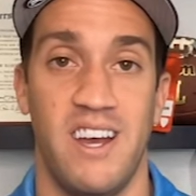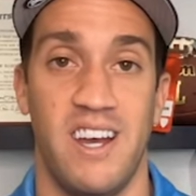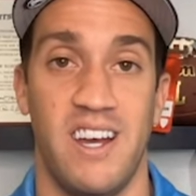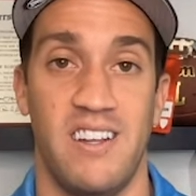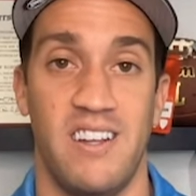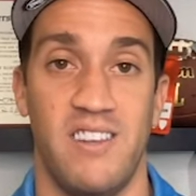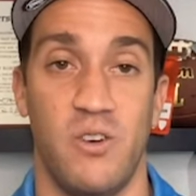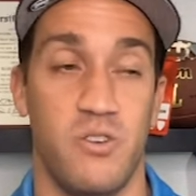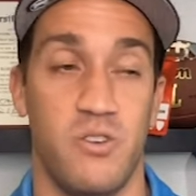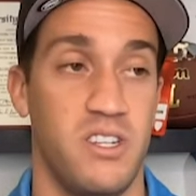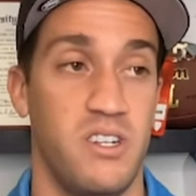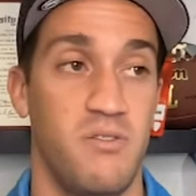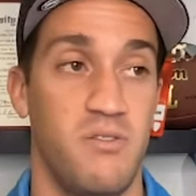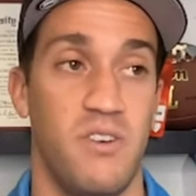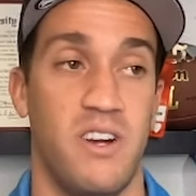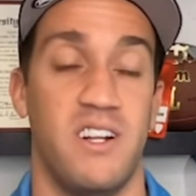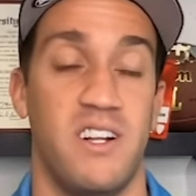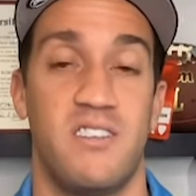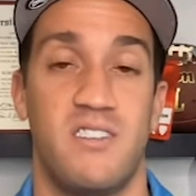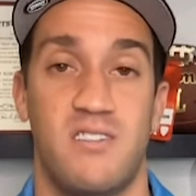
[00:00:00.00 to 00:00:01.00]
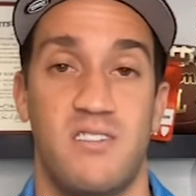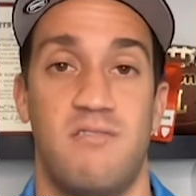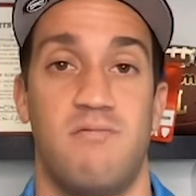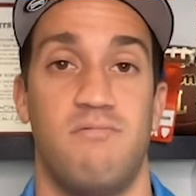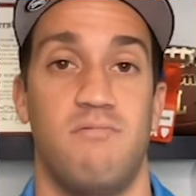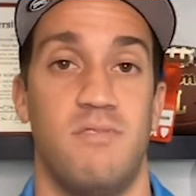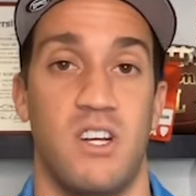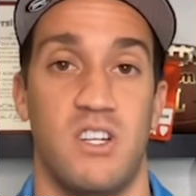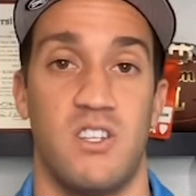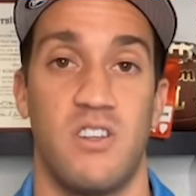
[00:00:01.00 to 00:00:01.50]
And their
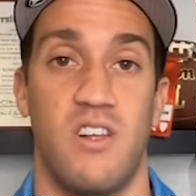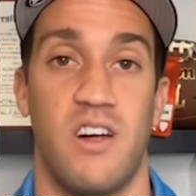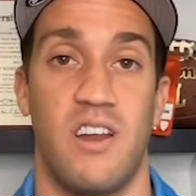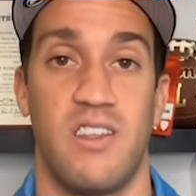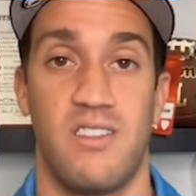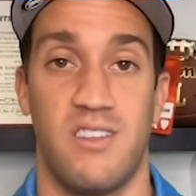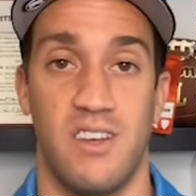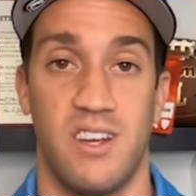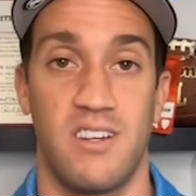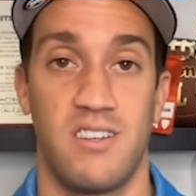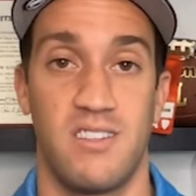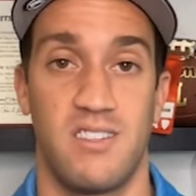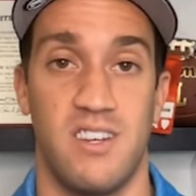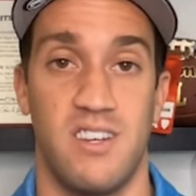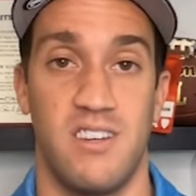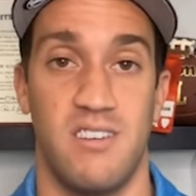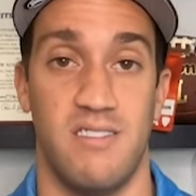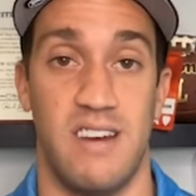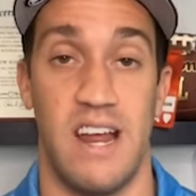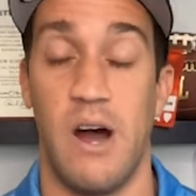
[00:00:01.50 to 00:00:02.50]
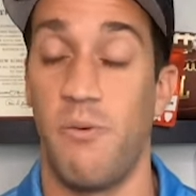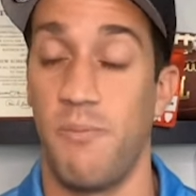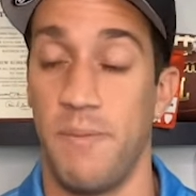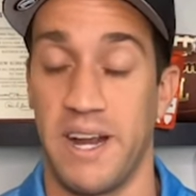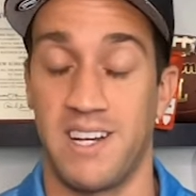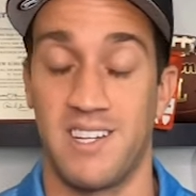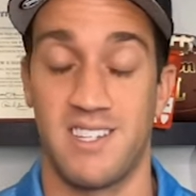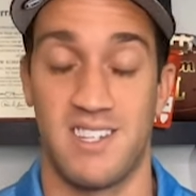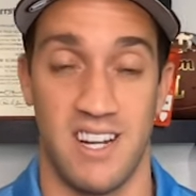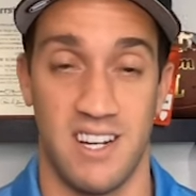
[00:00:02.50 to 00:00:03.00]
defense does a lot of things that now
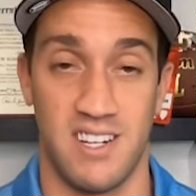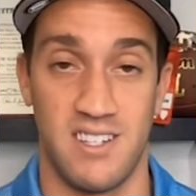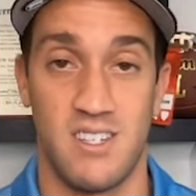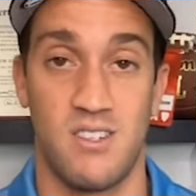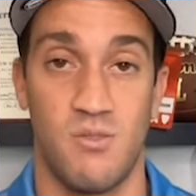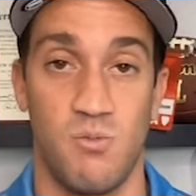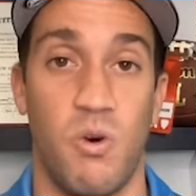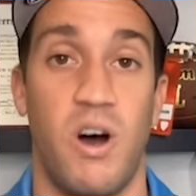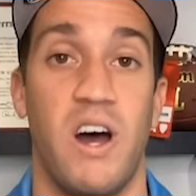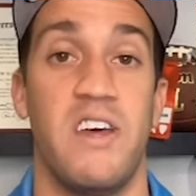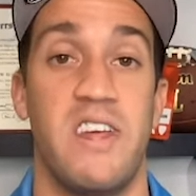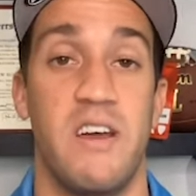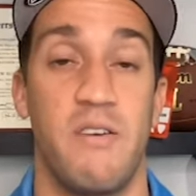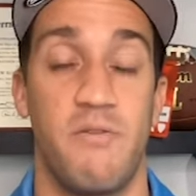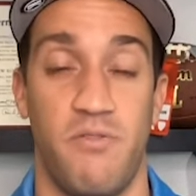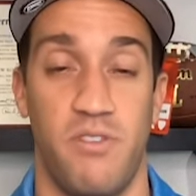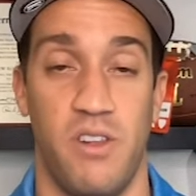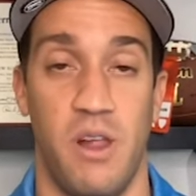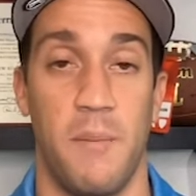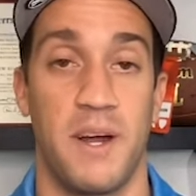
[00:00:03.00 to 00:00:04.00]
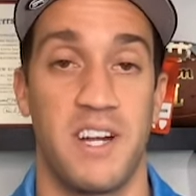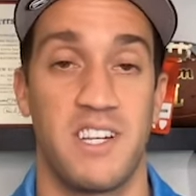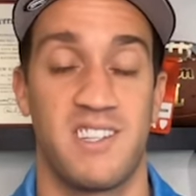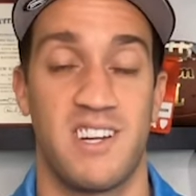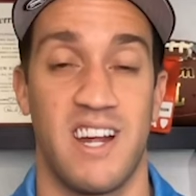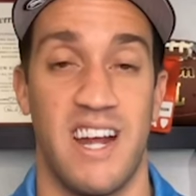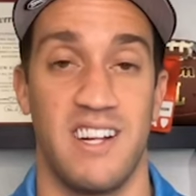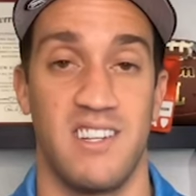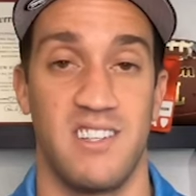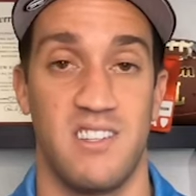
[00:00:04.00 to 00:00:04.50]
makes sense why they
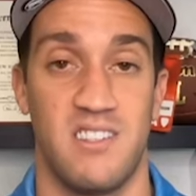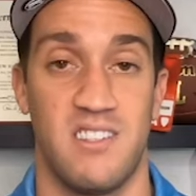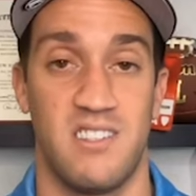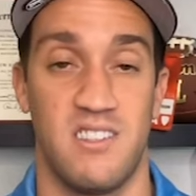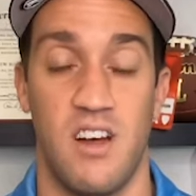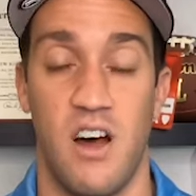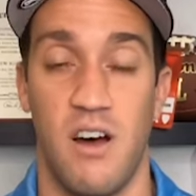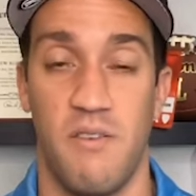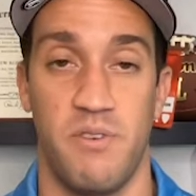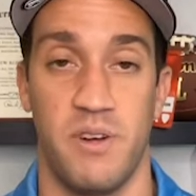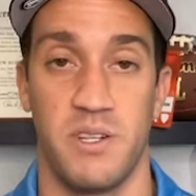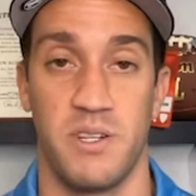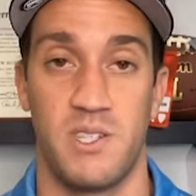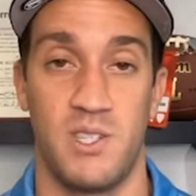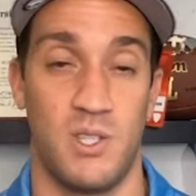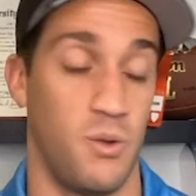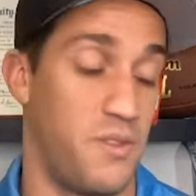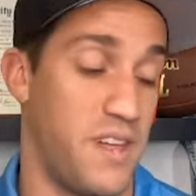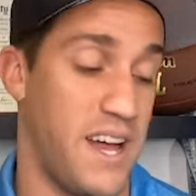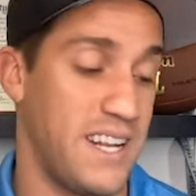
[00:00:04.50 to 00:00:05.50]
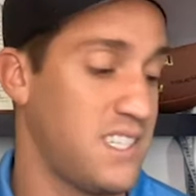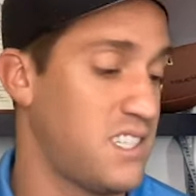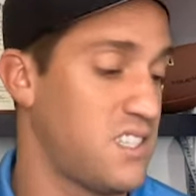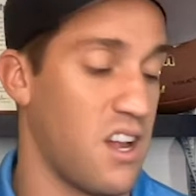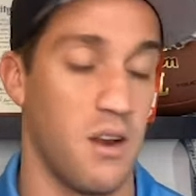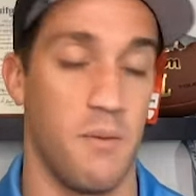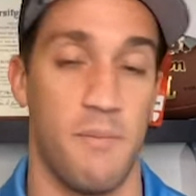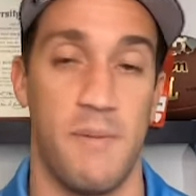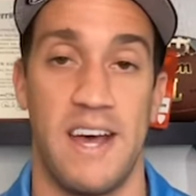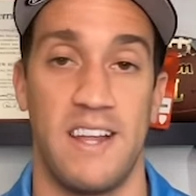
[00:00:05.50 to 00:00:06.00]
flummoxed Kansas's offense. So that's
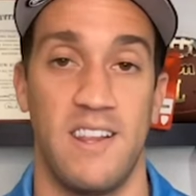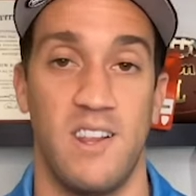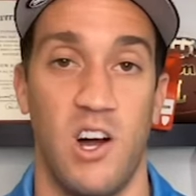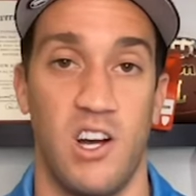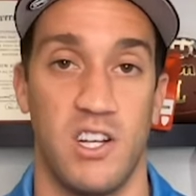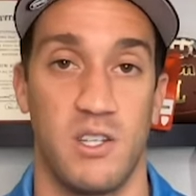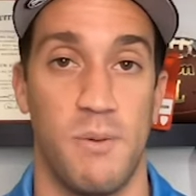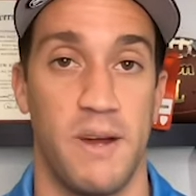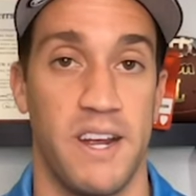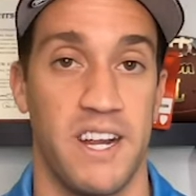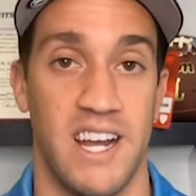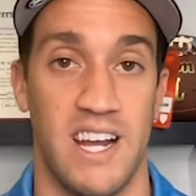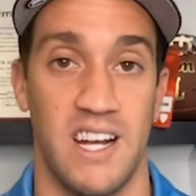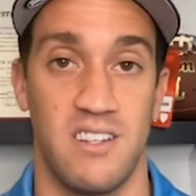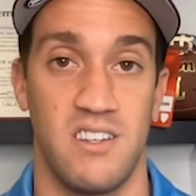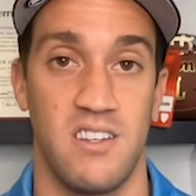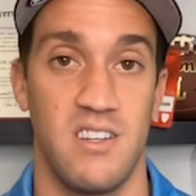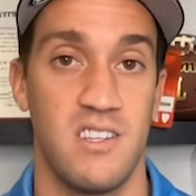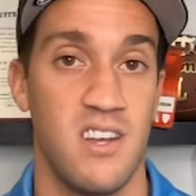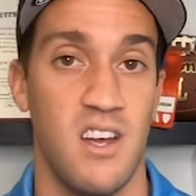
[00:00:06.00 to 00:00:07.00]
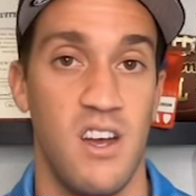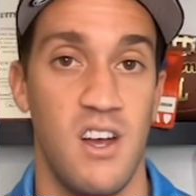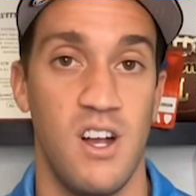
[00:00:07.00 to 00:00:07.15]
not a bad loss by Kansas,